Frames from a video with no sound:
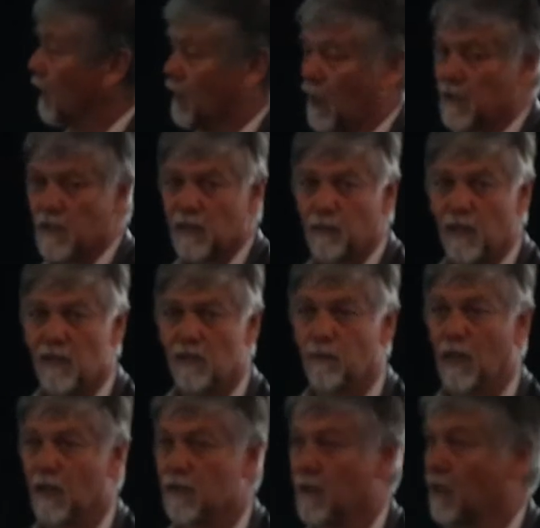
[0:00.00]
Acacia species
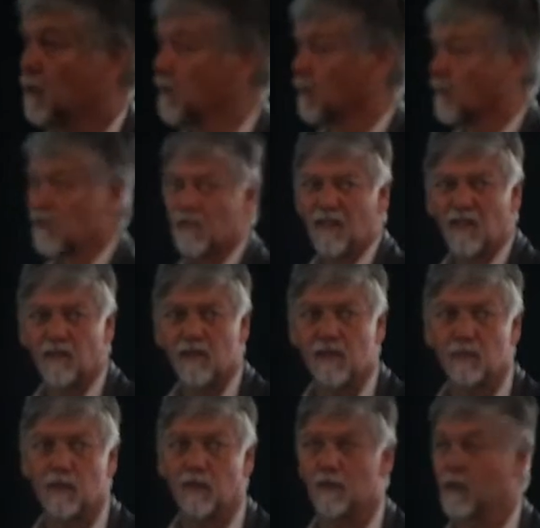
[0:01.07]
Mount Jackson, just to give you
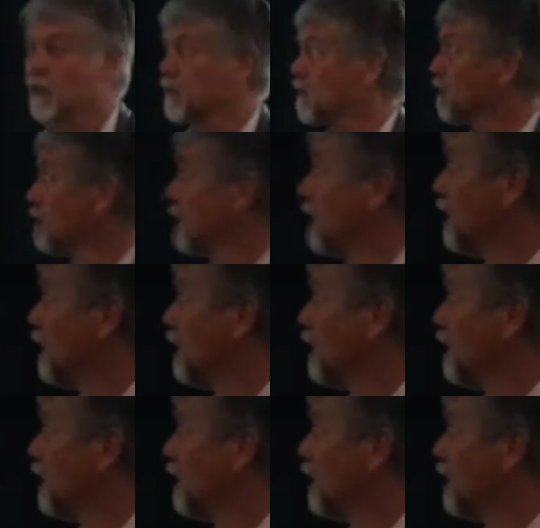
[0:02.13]
some context.